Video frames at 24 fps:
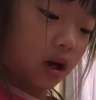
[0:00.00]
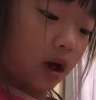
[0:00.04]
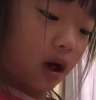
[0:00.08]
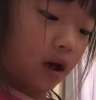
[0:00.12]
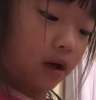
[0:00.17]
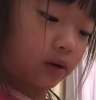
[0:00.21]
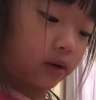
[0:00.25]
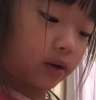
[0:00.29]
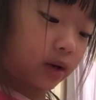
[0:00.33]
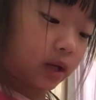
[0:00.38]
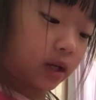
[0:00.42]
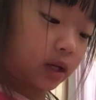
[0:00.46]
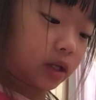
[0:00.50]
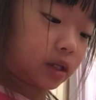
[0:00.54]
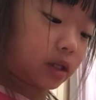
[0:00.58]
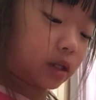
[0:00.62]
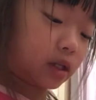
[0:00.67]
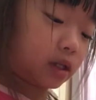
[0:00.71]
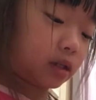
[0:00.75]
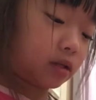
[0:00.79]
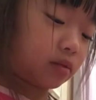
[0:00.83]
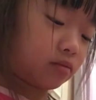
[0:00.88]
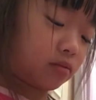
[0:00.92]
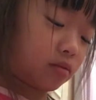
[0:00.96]
like
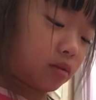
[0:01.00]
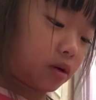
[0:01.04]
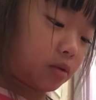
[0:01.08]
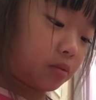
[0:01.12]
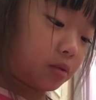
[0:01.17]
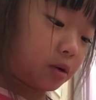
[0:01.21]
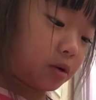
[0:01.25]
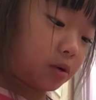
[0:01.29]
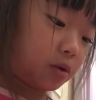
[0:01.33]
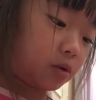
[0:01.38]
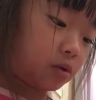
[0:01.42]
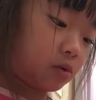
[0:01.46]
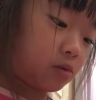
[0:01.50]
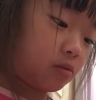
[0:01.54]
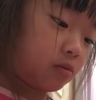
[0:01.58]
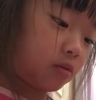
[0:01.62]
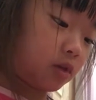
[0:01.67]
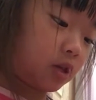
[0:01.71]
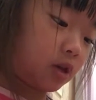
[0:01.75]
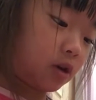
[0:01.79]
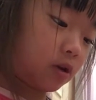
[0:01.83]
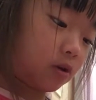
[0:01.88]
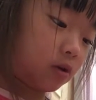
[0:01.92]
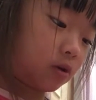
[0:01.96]
maybe
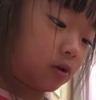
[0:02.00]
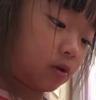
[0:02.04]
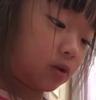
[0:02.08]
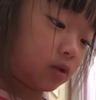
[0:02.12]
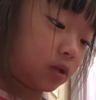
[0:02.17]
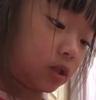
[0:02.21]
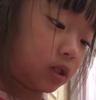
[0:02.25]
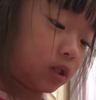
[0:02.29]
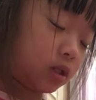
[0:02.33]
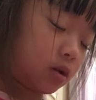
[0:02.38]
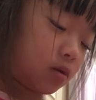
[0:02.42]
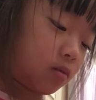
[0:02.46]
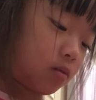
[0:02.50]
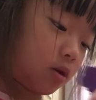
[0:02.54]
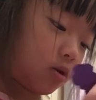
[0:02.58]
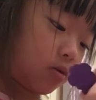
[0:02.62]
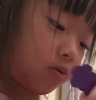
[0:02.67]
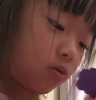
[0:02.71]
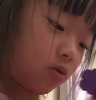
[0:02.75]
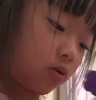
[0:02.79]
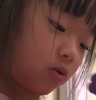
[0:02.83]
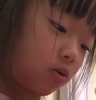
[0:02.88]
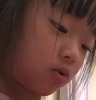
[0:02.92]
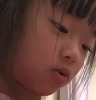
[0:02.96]
oatmeal or
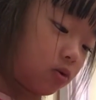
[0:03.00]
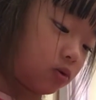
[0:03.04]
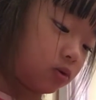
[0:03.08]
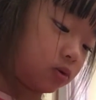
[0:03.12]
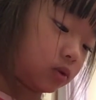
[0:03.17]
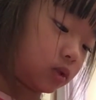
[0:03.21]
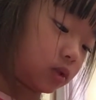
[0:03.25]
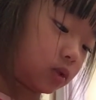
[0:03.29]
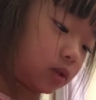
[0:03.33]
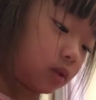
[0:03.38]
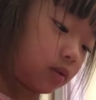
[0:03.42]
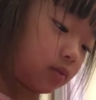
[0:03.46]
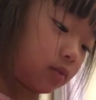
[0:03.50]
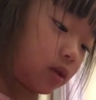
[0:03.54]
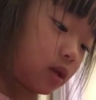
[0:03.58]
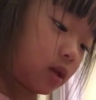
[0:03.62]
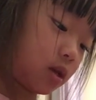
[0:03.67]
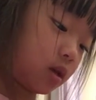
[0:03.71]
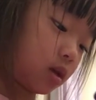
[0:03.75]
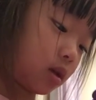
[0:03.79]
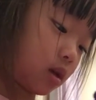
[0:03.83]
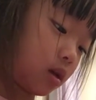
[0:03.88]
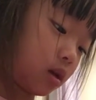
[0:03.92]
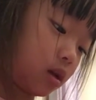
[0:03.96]
cinnamon rolls or
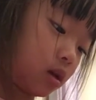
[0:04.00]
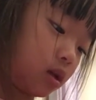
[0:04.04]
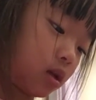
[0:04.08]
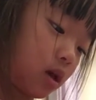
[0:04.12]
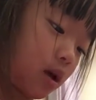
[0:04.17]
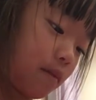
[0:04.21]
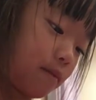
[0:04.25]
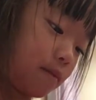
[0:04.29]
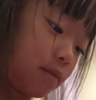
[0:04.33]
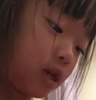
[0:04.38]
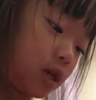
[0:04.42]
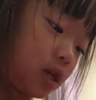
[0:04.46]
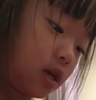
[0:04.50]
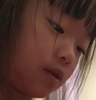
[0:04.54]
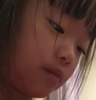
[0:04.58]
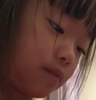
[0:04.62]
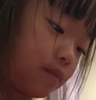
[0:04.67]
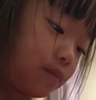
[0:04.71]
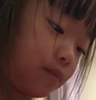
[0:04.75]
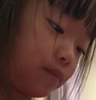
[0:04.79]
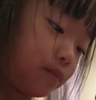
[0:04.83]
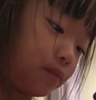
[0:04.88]
something yummy.